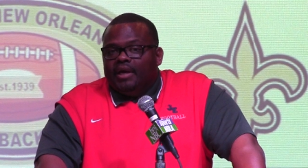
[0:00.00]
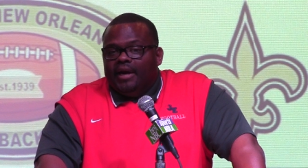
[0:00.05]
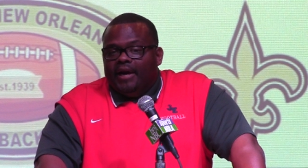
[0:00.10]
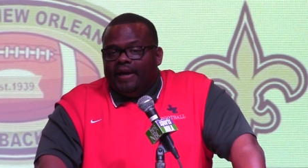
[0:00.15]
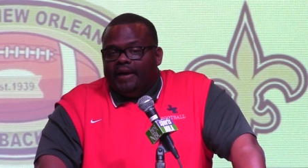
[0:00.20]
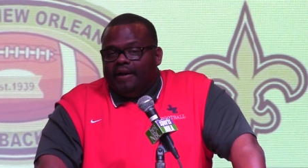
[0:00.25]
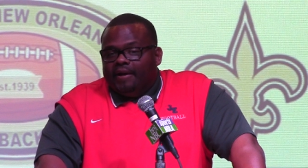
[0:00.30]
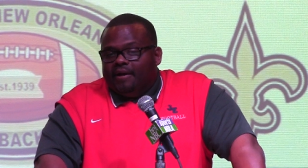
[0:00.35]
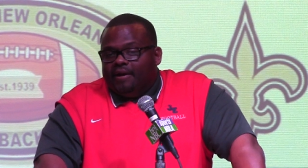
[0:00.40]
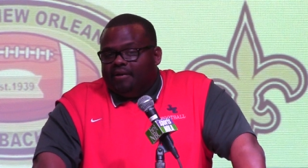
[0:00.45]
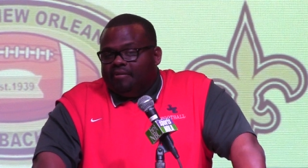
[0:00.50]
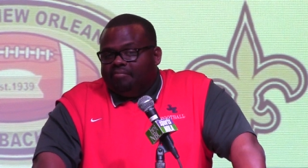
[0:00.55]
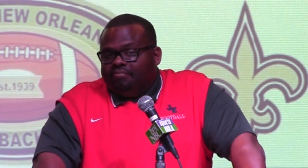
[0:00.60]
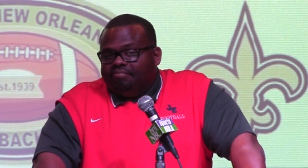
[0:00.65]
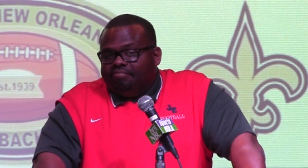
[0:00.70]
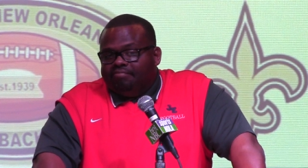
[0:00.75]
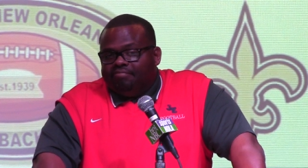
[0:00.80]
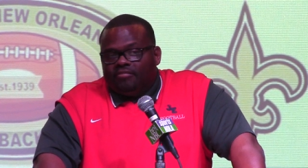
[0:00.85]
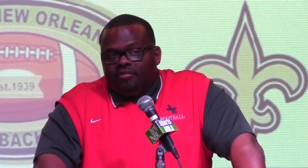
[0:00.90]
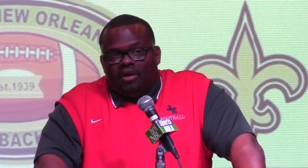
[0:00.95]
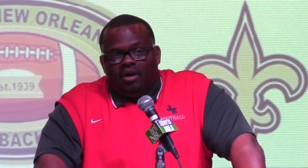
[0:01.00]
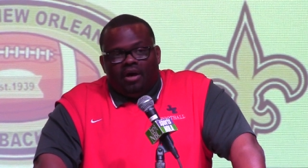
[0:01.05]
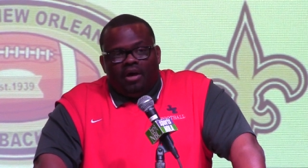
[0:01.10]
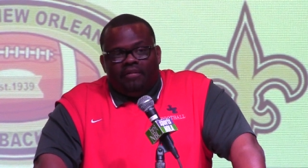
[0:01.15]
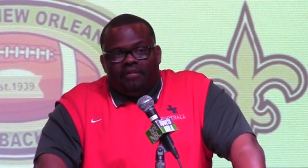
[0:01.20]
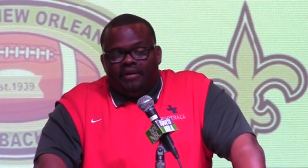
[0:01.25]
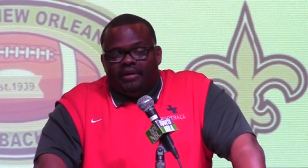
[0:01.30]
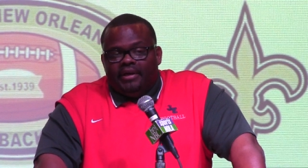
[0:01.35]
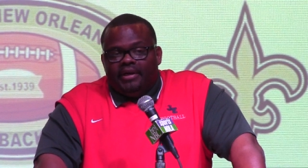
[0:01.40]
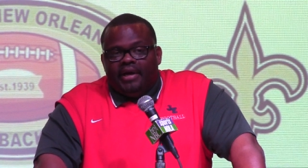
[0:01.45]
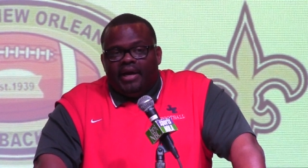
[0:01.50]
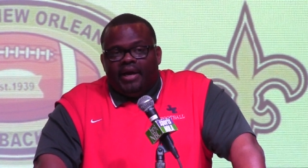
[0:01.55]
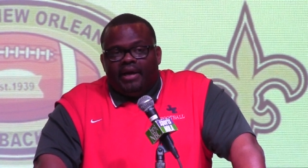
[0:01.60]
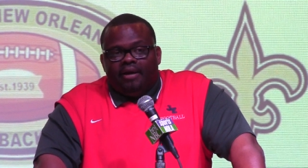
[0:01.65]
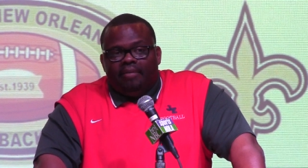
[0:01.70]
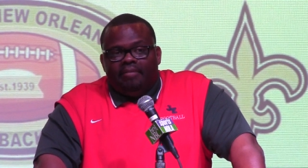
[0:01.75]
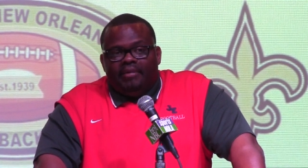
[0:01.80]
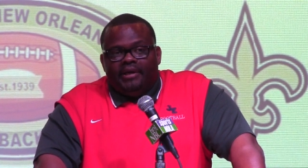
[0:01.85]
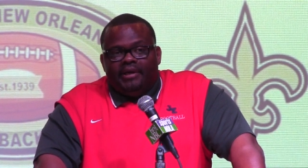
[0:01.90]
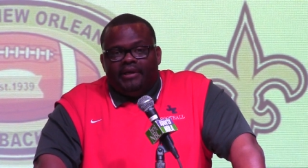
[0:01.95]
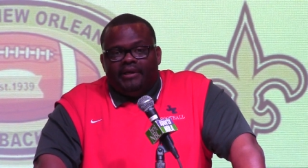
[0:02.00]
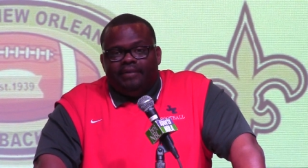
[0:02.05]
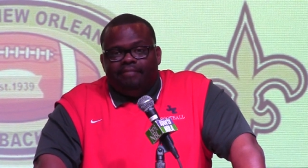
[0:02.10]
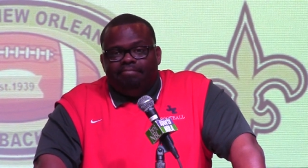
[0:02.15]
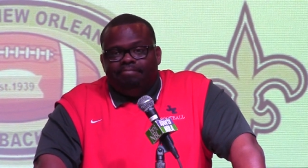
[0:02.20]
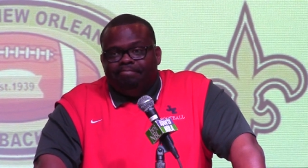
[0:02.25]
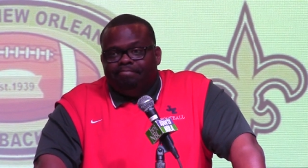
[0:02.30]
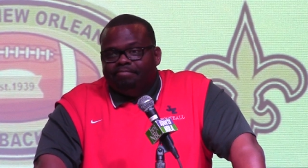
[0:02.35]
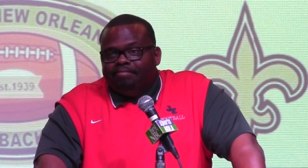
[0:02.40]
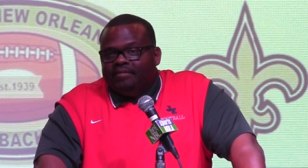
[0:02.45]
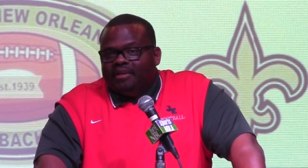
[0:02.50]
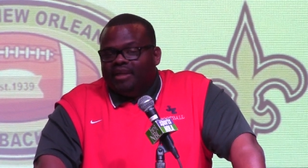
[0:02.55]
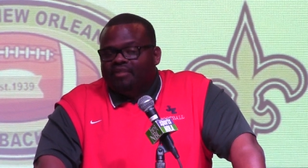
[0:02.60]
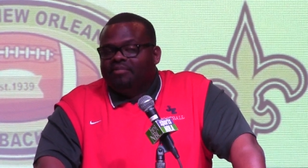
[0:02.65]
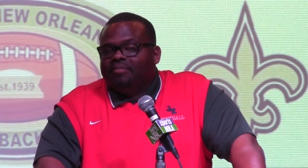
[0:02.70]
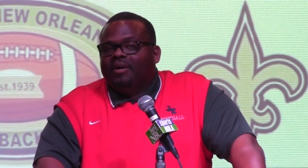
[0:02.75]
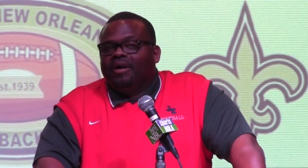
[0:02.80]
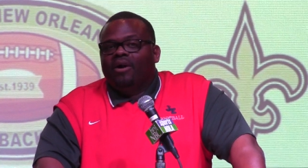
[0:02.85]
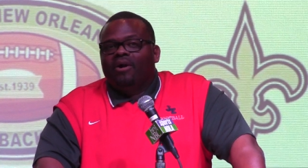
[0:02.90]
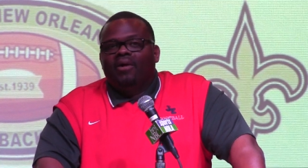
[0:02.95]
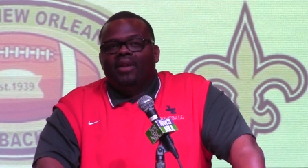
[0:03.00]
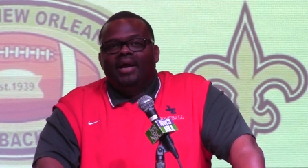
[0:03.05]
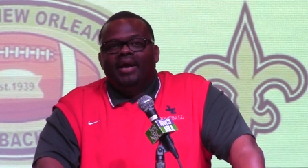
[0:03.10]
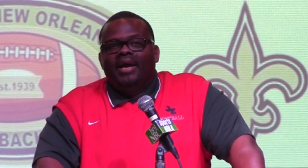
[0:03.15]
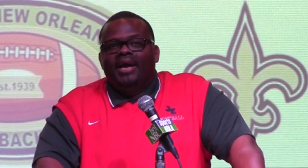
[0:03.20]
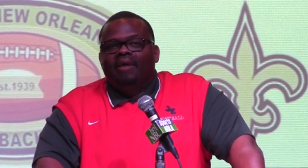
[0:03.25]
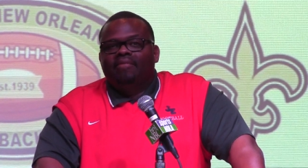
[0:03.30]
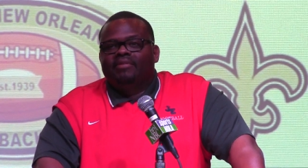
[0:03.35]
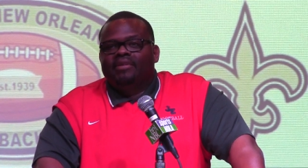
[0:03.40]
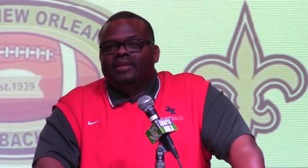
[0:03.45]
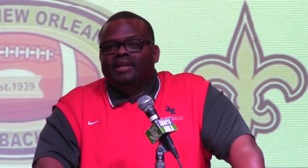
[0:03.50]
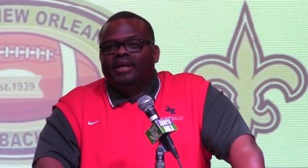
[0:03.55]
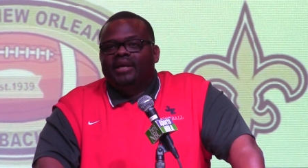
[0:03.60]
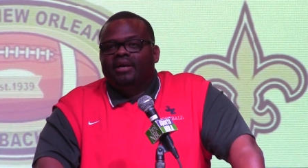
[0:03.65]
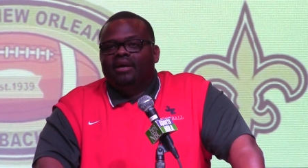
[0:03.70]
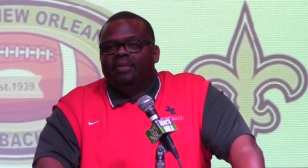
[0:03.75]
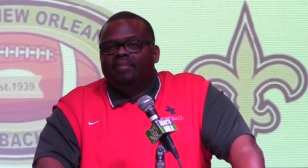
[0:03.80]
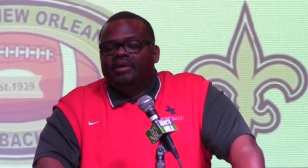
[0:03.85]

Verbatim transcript: And um, other than that, I mean, that's about all I have today.